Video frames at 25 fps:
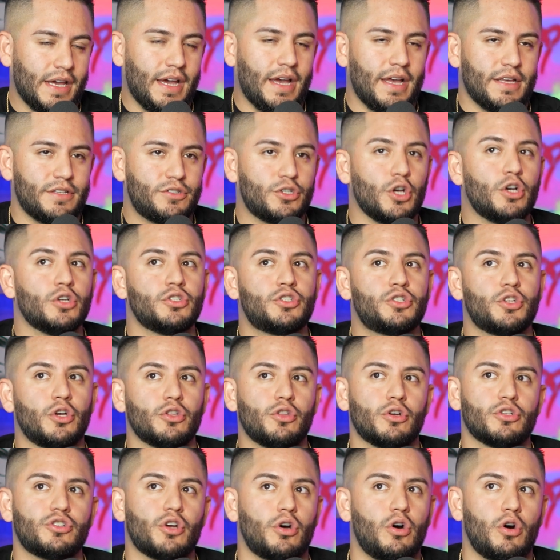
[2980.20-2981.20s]
Yeah, so
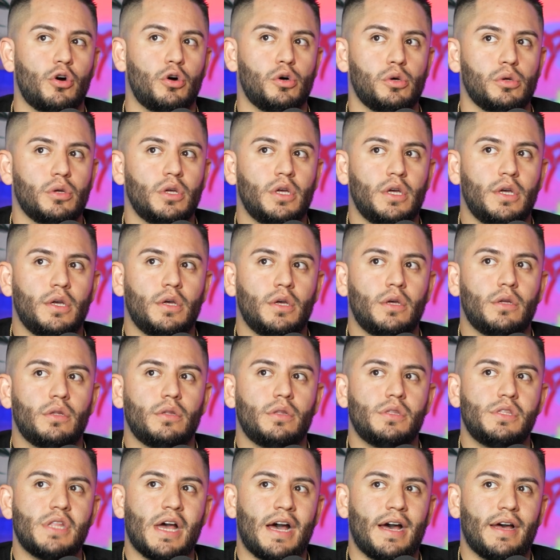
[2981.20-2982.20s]
those are all
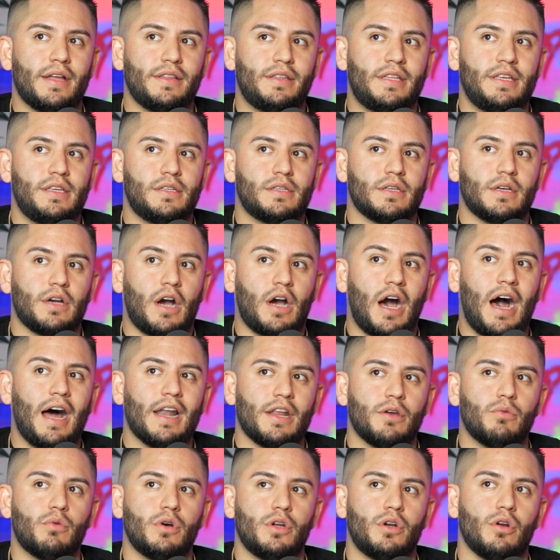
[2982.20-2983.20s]
not the
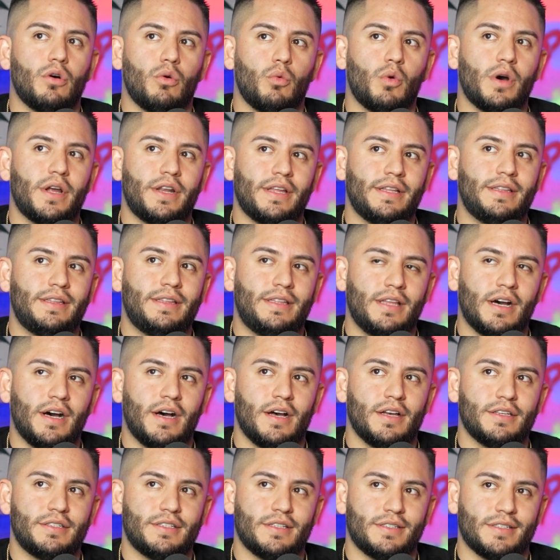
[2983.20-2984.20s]
Hollywood. What it
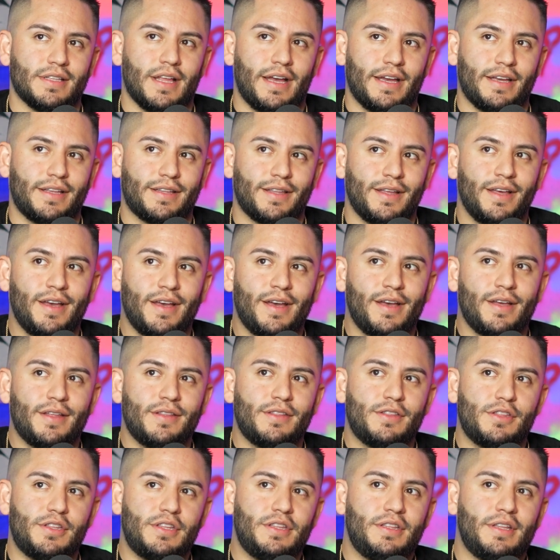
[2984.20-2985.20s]
does is
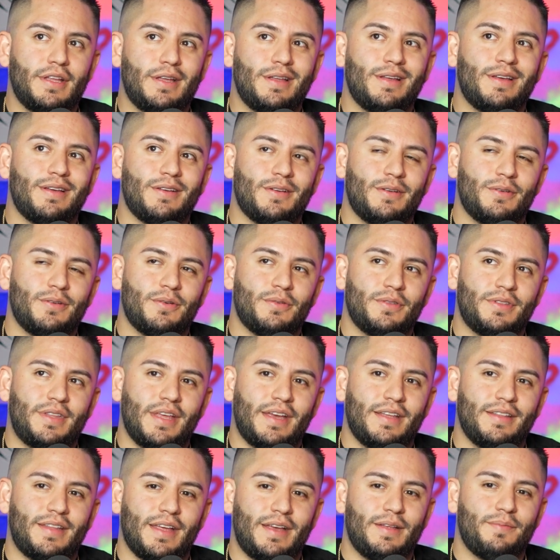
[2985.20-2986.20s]

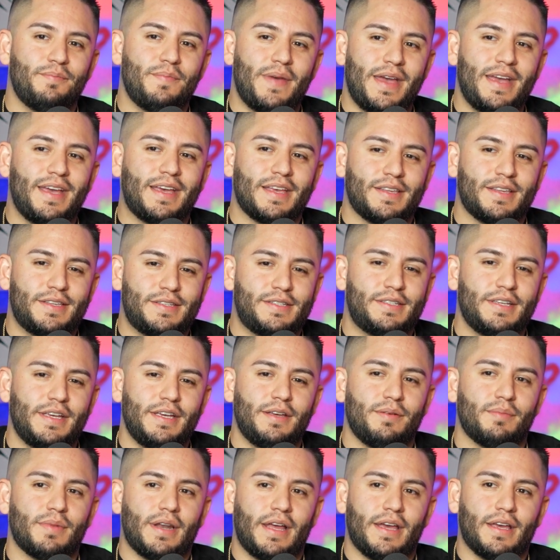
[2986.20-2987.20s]
they make it
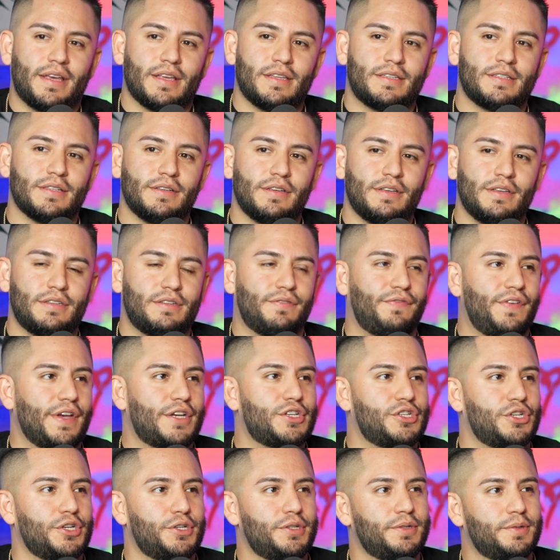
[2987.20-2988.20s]
seem like it's
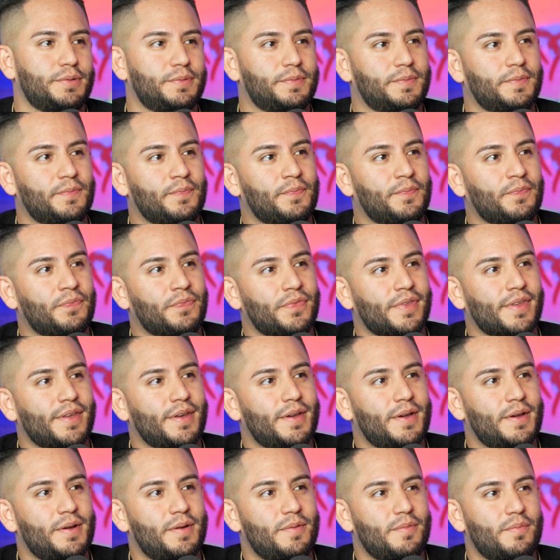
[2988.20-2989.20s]
fiction,
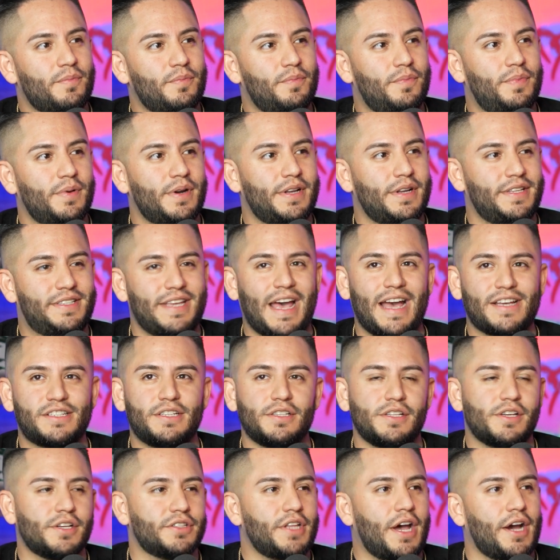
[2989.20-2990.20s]
but it's
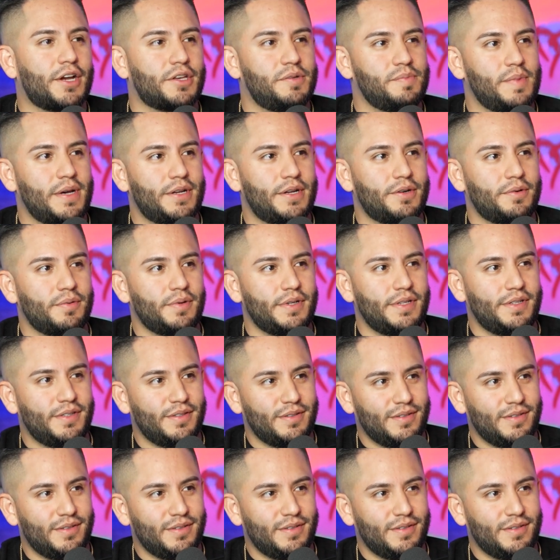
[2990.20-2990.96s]
actually a documentary.